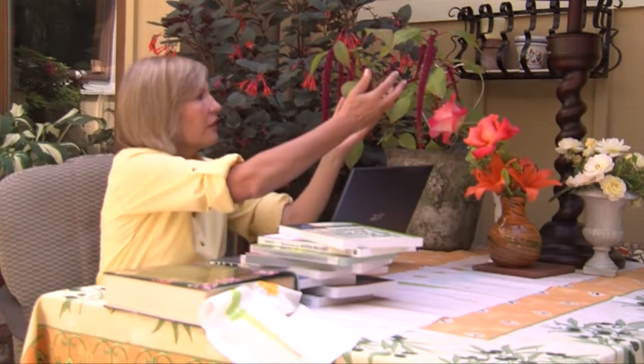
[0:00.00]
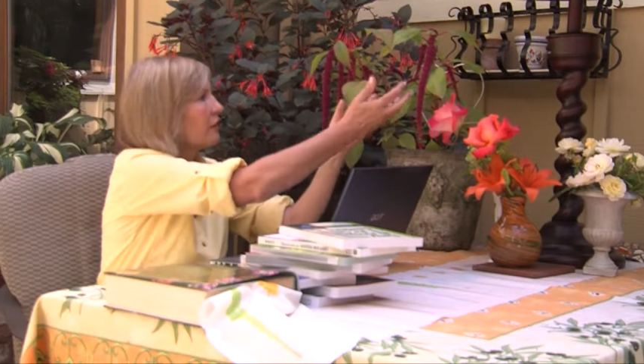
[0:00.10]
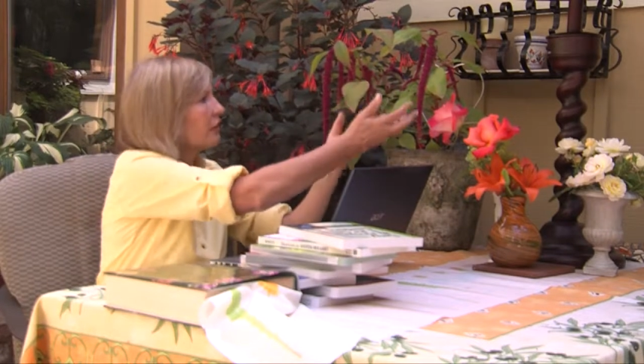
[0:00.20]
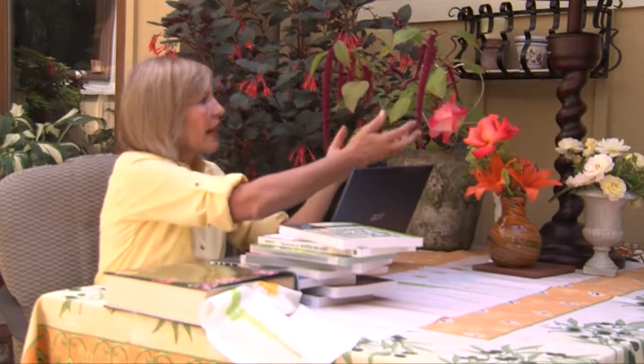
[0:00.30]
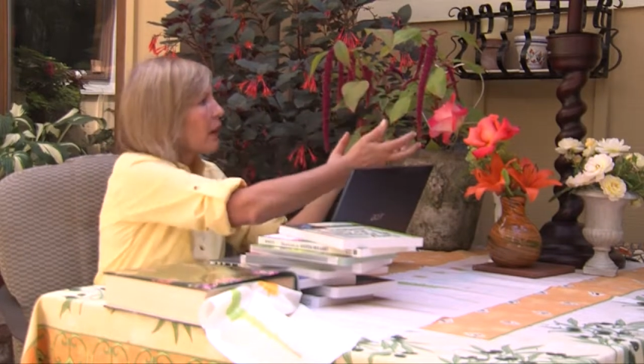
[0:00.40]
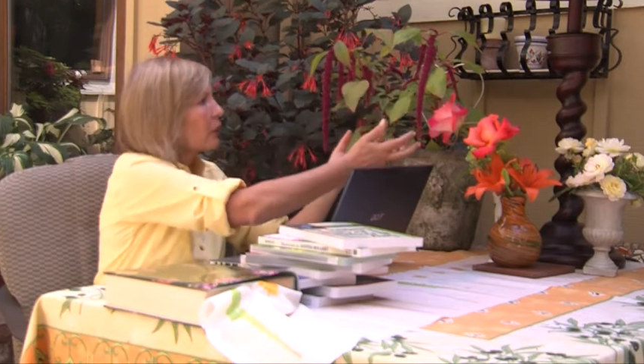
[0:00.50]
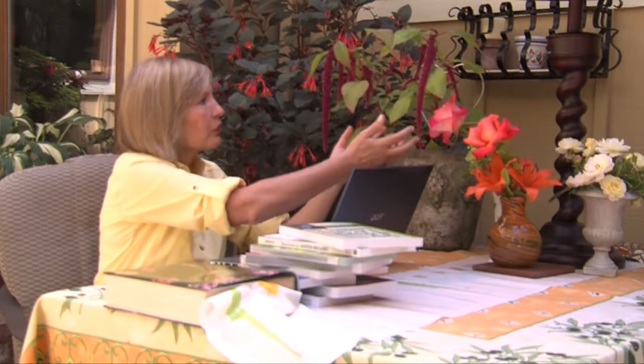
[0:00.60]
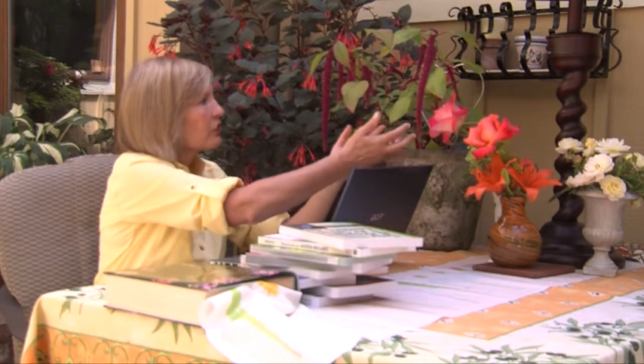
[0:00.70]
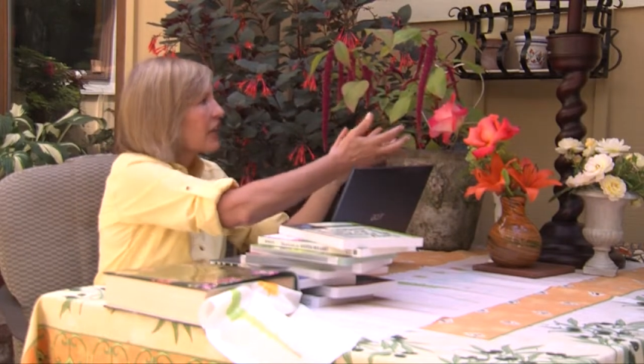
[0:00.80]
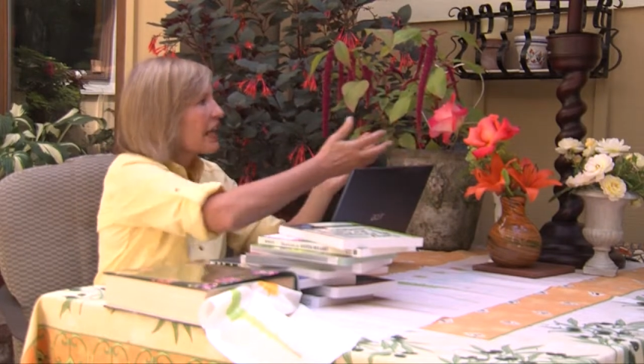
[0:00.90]

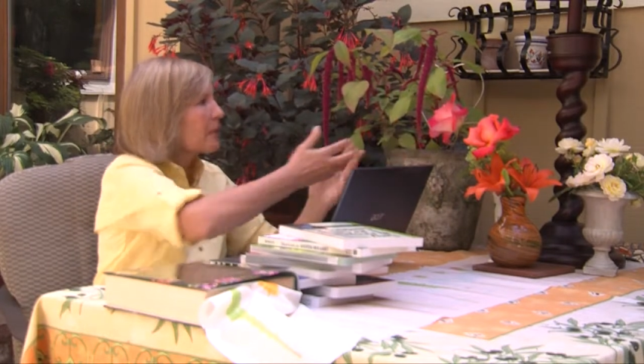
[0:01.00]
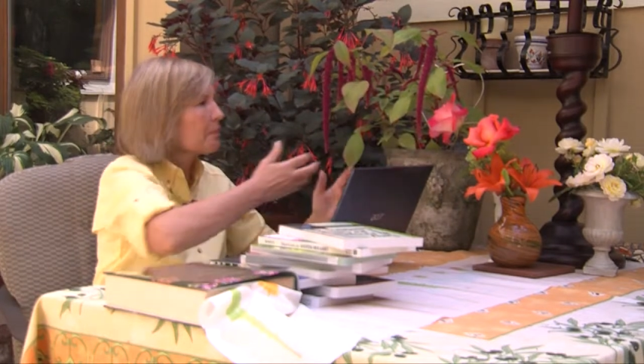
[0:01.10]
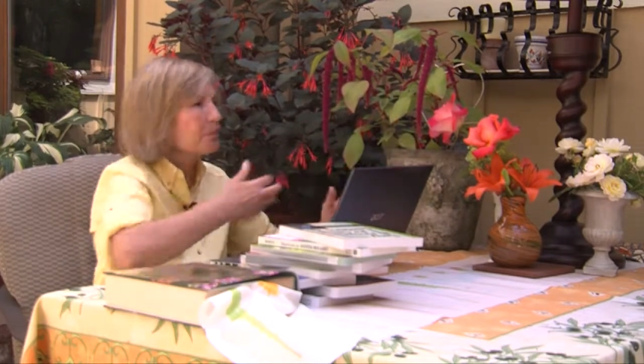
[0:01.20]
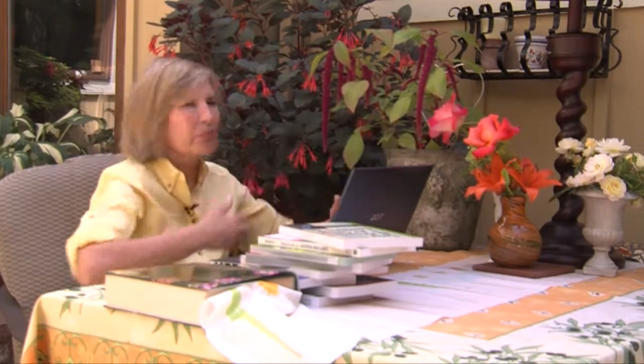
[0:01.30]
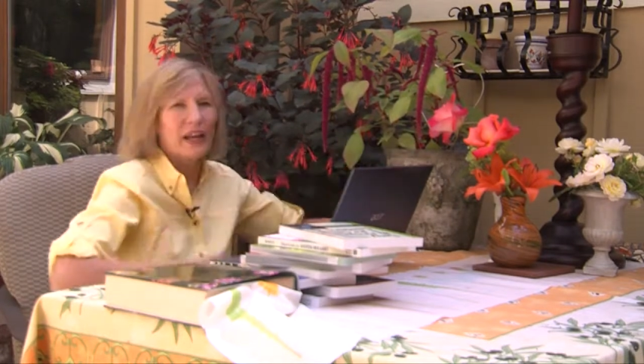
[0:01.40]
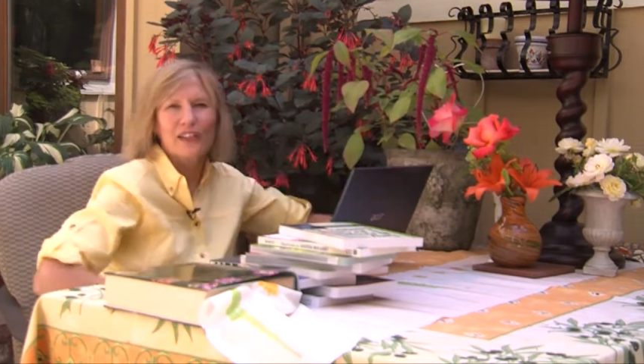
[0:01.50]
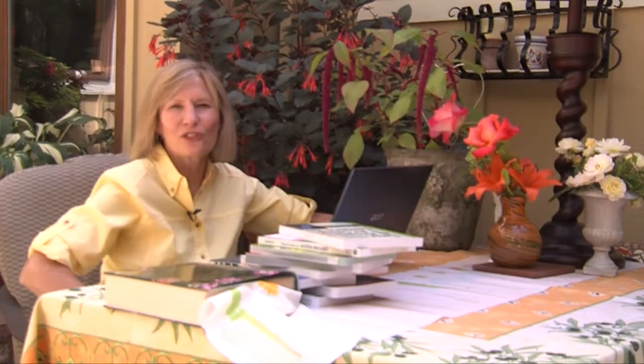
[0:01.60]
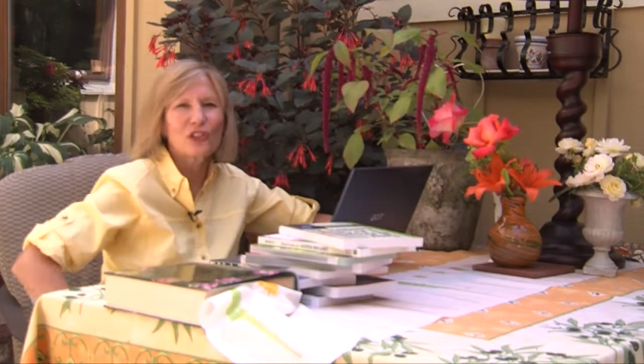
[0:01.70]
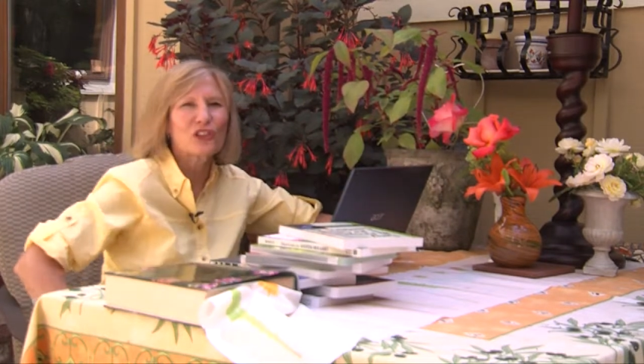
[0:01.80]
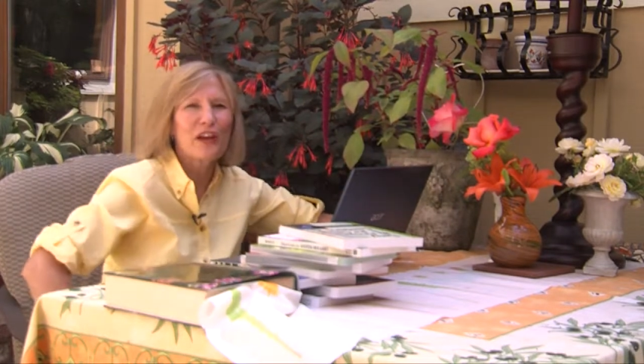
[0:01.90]
flowers, but I
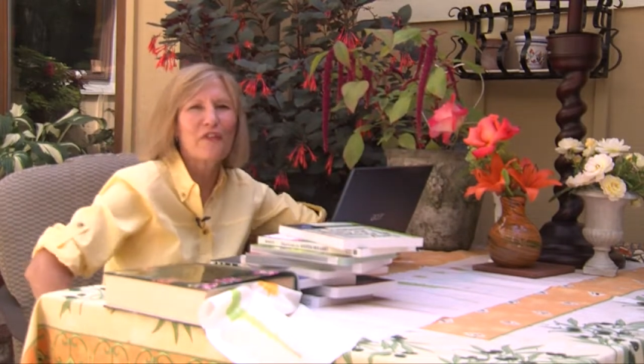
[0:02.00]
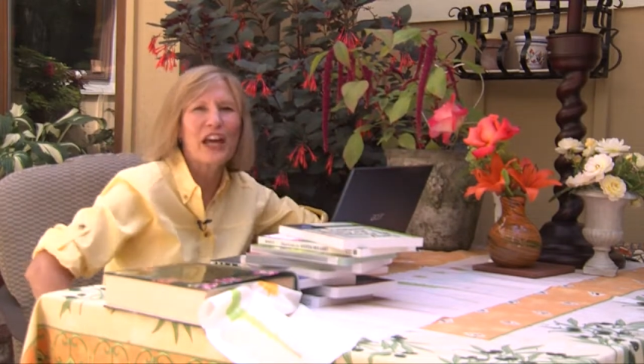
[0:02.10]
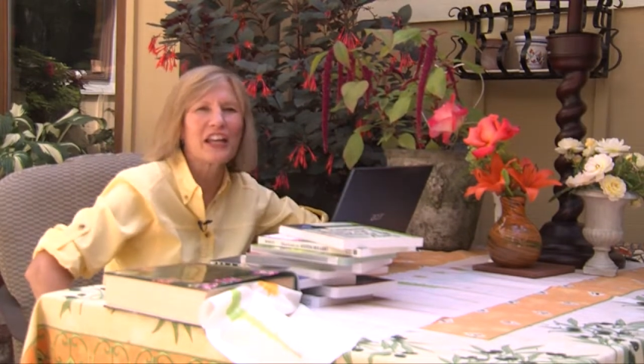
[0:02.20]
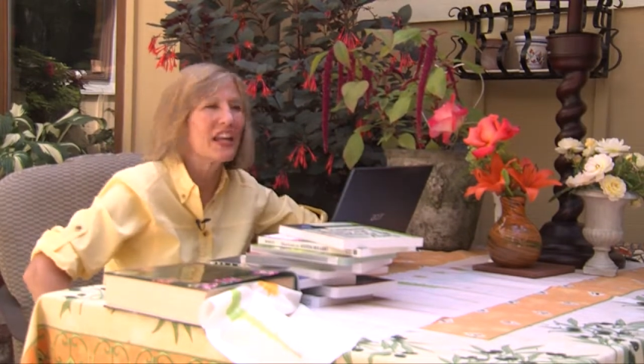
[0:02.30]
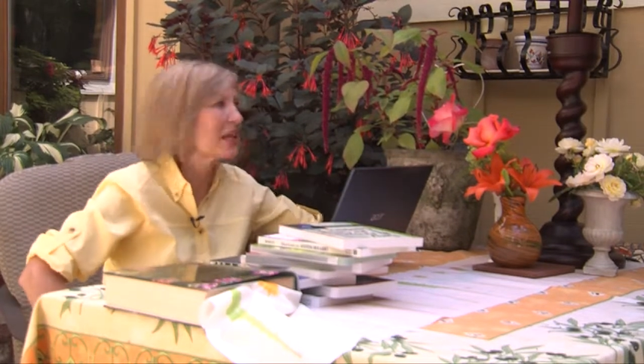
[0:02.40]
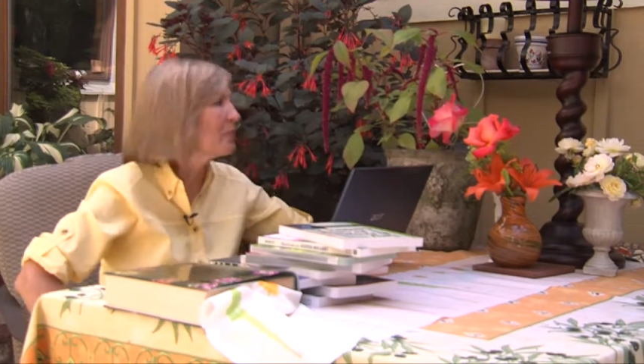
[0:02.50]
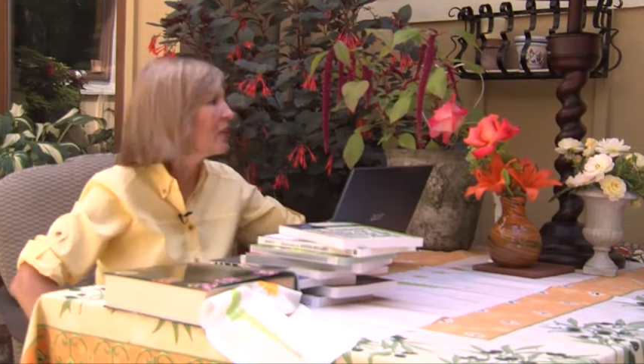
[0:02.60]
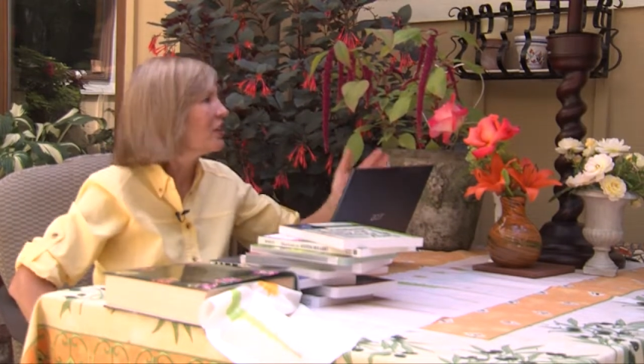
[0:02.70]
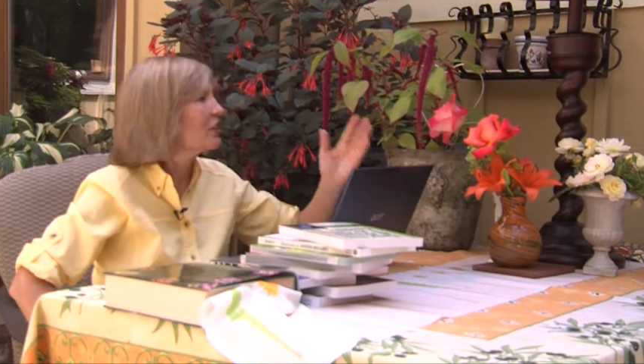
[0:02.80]
still love that name